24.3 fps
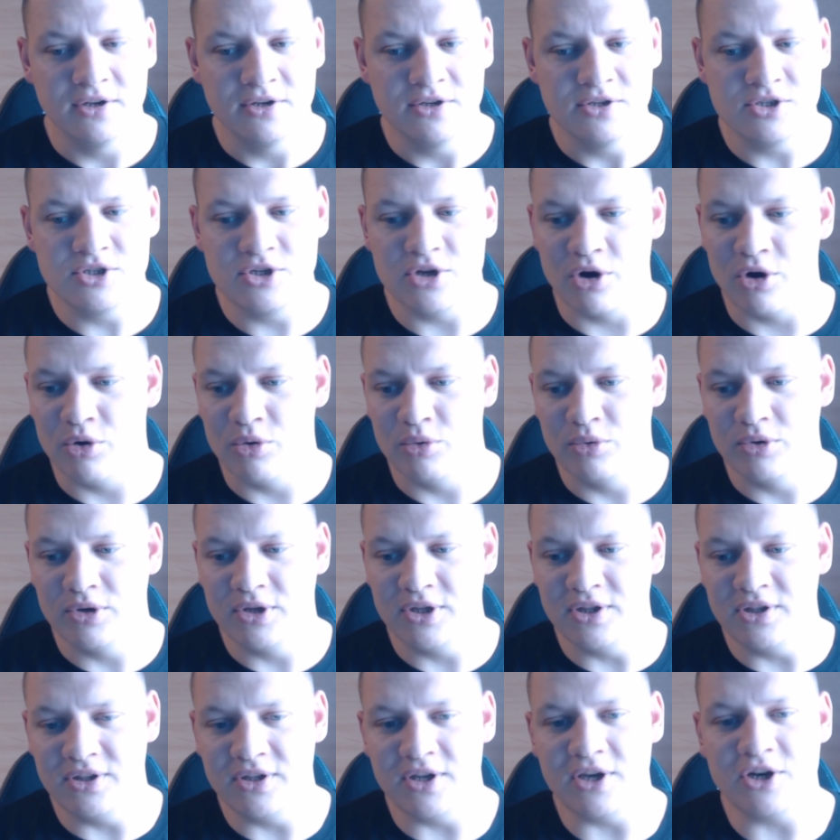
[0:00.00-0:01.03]
So
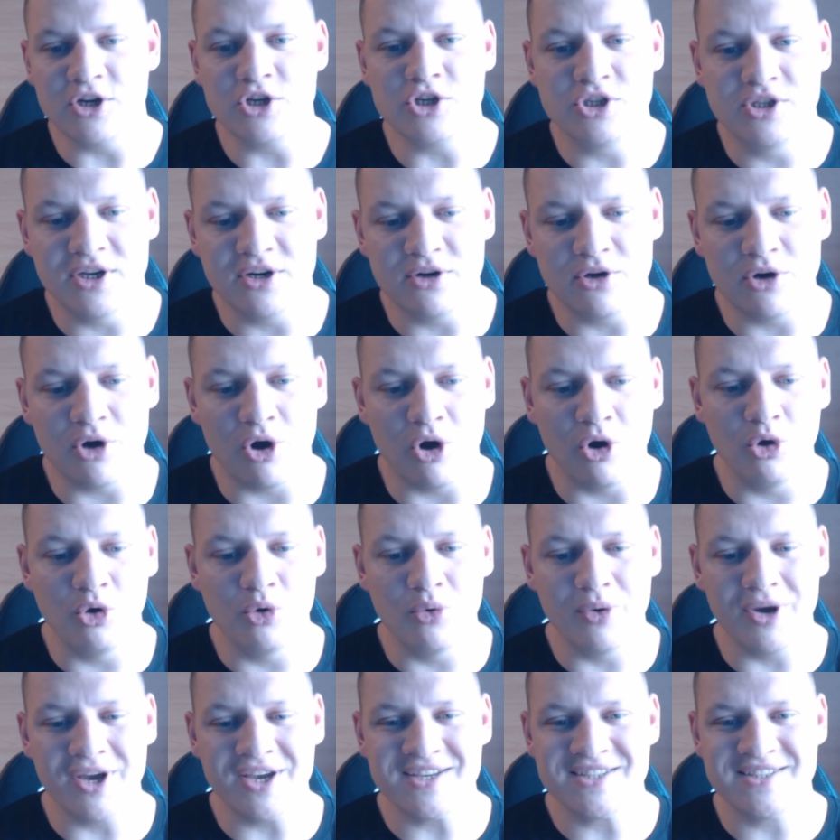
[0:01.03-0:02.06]
there
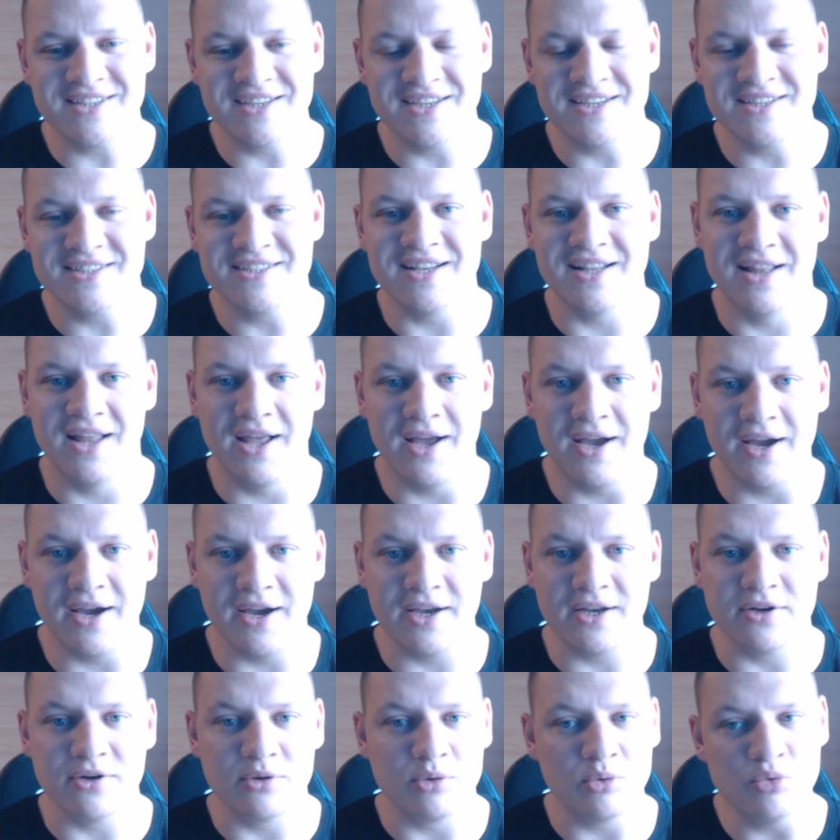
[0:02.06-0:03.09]
always is a line.